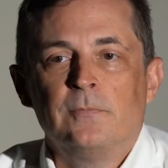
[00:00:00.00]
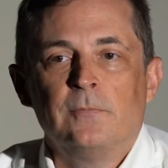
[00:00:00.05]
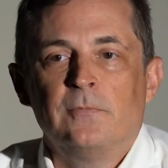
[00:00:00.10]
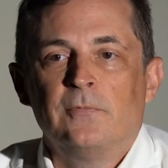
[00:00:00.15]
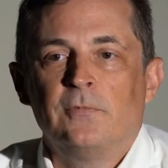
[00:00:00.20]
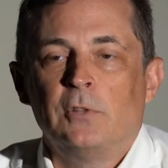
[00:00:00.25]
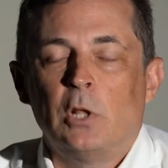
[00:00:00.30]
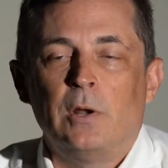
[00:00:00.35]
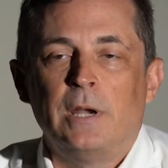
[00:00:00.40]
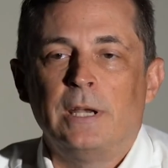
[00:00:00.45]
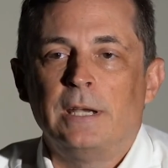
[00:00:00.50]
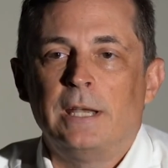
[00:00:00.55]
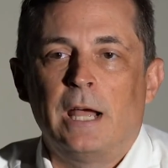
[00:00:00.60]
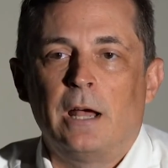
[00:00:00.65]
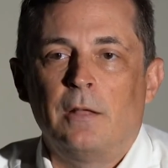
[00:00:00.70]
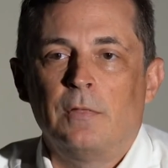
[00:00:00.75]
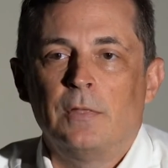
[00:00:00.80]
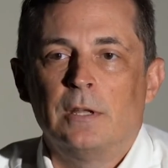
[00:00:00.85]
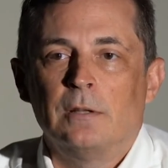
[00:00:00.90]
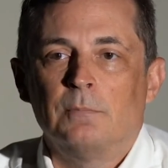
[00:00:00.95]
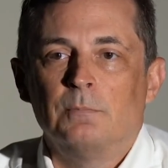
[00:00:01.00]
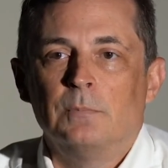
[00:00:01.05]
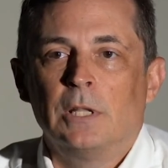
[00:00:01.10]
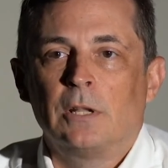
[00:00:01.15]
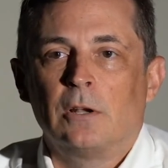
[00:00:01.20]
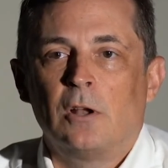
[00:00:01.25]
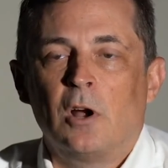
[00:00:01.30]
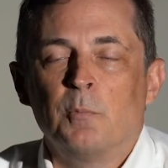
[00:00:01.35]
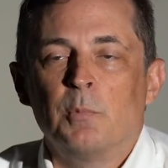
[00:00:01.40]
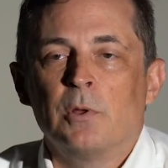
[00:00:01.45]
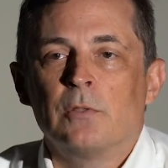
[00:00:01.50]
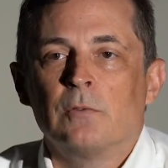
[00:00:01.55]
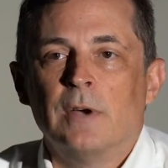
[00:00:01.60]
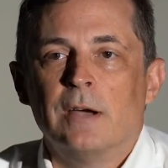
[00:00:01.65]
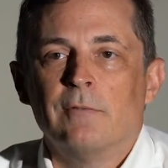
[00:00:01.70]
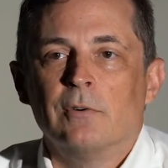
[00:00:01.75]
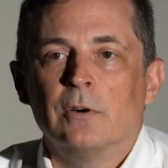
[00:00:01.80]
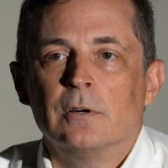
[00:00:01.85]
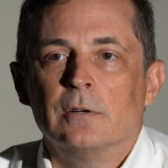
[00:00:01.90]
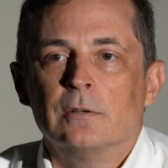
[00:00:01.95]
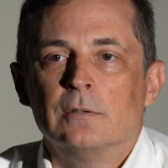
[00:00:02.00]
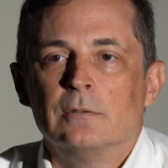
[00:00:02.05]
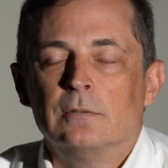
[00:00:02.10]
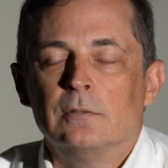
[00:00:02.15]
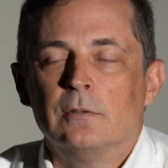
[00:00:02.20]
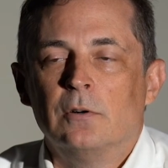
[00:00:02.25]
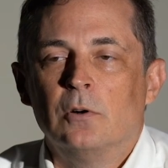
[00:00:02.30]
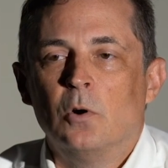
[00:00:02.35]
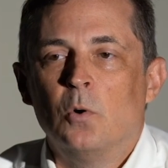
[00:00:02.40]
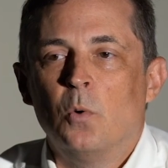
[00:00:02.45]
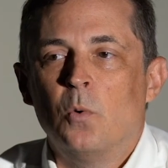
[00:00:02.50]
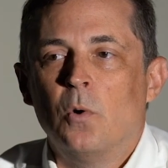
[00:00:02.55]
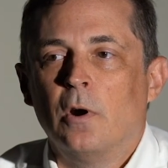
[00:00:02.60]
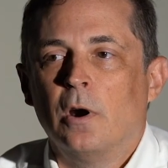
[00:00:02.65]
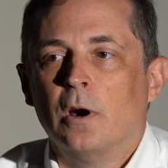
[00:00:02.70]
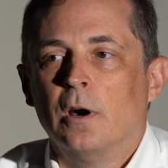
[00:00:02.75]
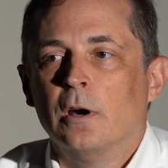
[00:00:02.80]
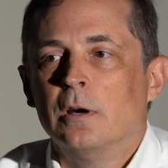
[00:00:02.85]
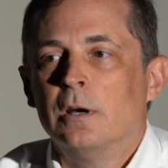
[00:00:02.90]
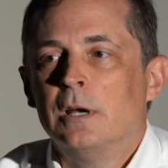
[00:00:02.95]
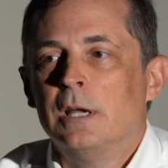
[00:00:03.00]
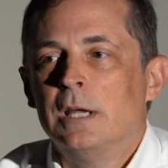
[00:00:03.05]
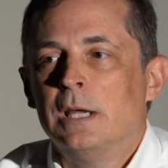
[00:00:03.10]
floating down the Little Harpeth River, or